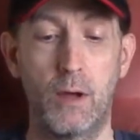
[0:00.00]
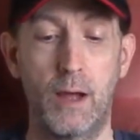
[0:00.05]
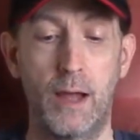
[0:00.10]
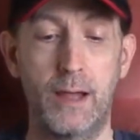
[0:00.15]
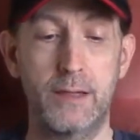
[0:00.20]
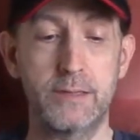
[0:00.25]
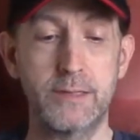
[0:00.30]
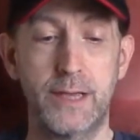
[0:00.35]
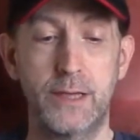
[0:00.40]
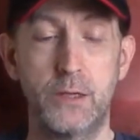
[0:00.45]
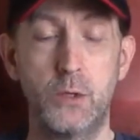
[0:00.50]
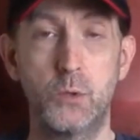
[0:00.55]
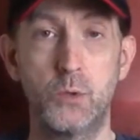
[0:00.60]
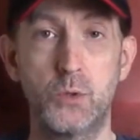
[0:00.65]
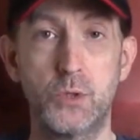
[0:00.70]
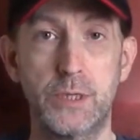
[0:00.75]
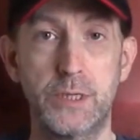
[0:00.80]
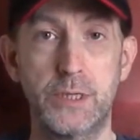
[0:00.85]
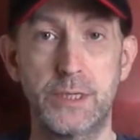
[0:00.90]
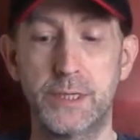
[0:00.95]
as I
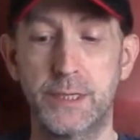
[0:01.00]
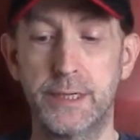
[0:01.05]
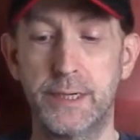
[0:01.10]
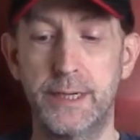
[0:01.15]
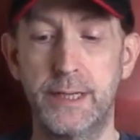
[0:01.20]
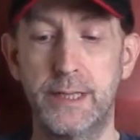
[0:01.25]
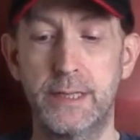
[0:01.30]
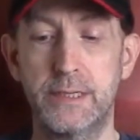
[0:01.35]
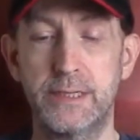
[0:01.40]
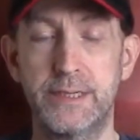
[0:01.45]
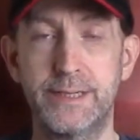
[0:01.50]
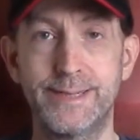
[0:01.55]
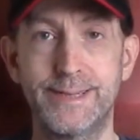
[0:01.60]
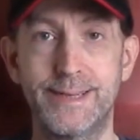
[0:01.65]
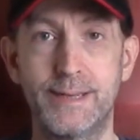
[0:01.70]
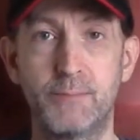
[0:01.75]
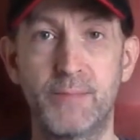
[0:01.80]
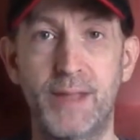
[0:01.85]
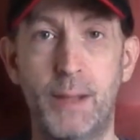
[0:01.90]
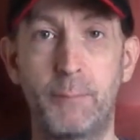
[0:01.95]
usually say, this is
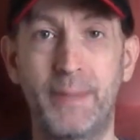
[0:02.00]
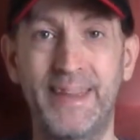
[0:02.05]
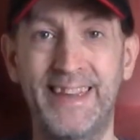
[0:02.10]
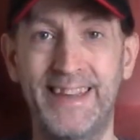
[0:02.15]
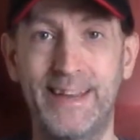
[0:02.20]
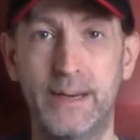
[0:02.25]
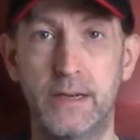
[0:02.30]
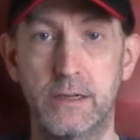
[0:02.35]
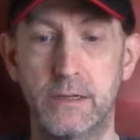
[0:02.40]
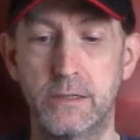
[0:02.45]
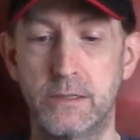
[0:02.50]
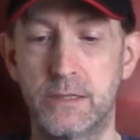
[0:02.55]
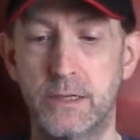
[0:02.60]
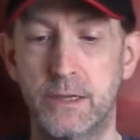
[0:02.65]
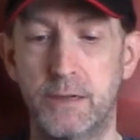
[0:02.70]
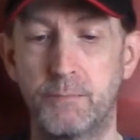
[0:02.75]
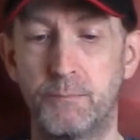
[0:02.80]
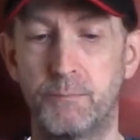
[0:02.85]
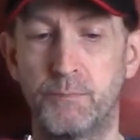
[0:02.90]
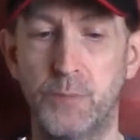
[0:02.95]
aimed at beginners.
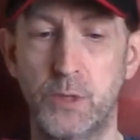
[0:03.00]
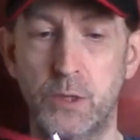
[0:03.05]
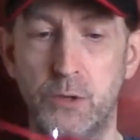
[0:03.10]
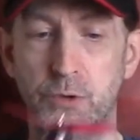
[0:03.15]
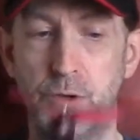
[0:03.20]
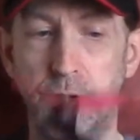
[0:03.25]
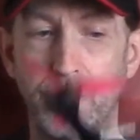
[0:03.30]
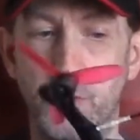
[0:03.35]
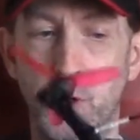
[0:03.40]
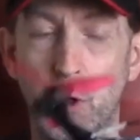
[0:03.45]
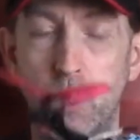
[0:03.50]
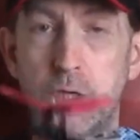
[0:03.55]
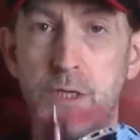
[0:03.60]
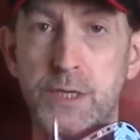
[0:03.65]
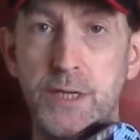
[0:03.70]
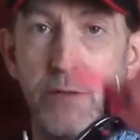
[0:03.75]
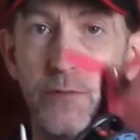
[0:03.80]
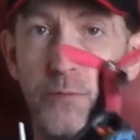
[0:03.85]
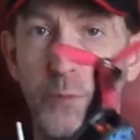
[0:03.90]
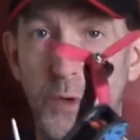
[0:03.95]
So you've got
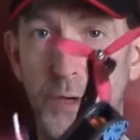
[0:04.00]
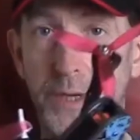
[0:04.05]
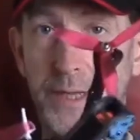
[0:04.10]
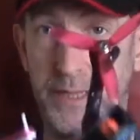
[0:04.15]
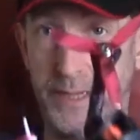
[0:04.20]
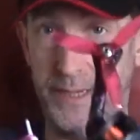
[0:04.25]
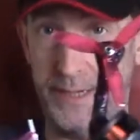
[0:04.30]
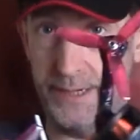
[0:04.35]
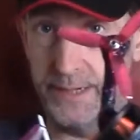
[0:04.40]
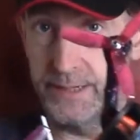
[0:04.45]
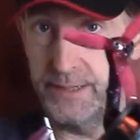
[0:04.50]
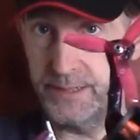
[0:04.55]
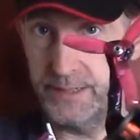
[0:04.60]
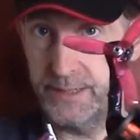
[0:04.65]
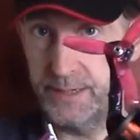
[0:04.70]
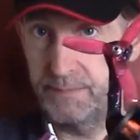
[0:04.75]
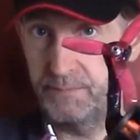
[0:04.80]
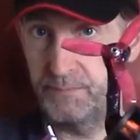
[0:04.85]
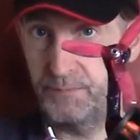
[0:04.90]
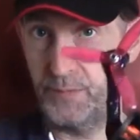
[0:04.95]
yourself one of these.
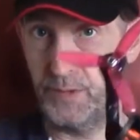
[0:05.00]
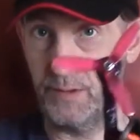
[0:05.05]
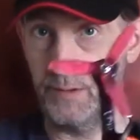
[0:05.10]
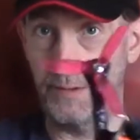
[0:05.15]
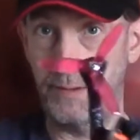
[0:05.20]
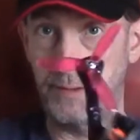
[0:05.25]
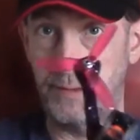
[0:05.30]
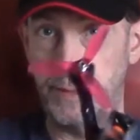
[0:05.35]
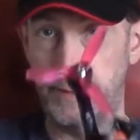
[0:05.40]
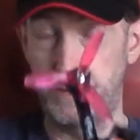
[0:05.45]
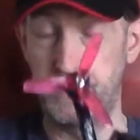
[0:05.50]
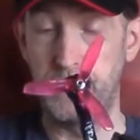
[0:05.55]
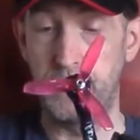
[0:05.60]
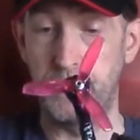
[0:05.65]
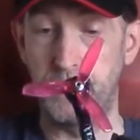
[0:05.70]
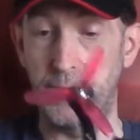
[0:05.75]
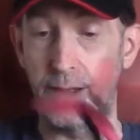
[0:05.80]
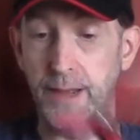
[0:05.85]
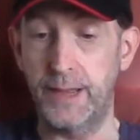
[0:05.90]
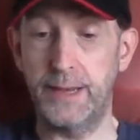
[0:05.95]

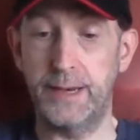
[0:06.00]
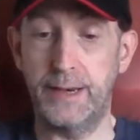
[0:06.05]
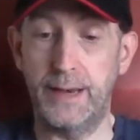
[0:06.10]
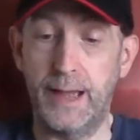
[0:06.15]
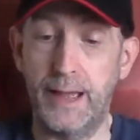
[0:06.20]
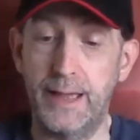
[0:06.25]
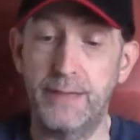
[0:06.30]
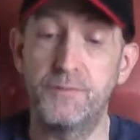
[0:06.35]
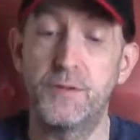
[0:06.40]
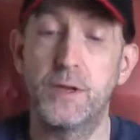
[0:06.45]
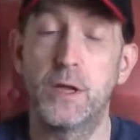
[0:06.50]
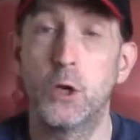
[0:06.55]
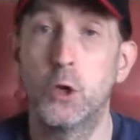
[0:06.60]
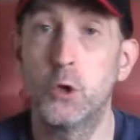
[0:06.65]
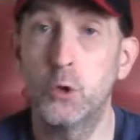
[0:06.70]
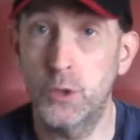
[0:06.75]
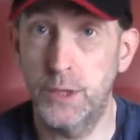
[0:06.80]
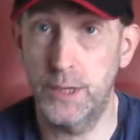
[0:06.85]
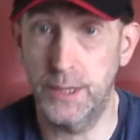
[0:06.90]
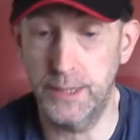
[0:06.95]
Right, now if you're
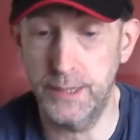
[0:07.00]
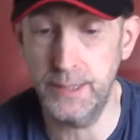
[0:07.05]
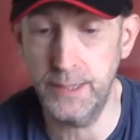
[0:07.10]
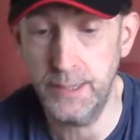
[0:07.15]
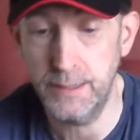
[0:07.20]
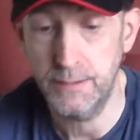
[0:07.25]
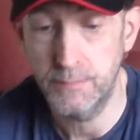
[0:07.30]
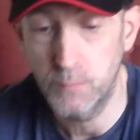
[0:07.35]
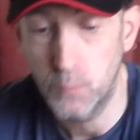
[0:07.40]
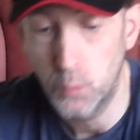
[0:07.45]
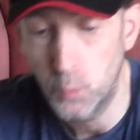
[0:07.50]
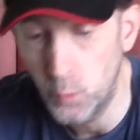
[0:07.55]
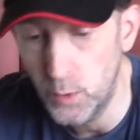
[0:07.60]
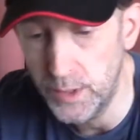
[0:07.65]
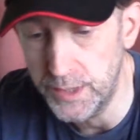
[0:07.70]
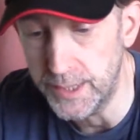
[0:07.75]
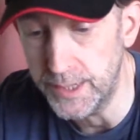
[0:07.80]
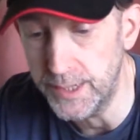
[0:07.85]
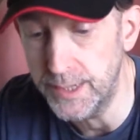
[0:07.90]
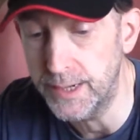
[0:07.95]
lucky
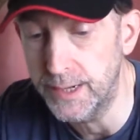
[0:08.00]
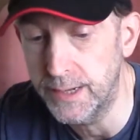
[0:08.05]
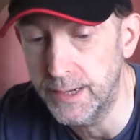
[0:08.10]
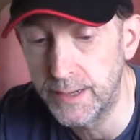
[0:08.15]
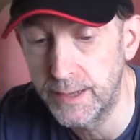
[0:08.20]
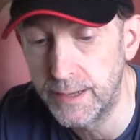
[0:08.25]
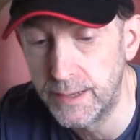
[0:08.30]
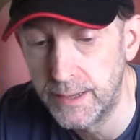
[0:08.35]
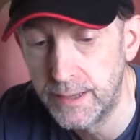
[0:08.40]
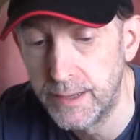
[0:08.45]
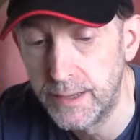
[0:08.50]
with it,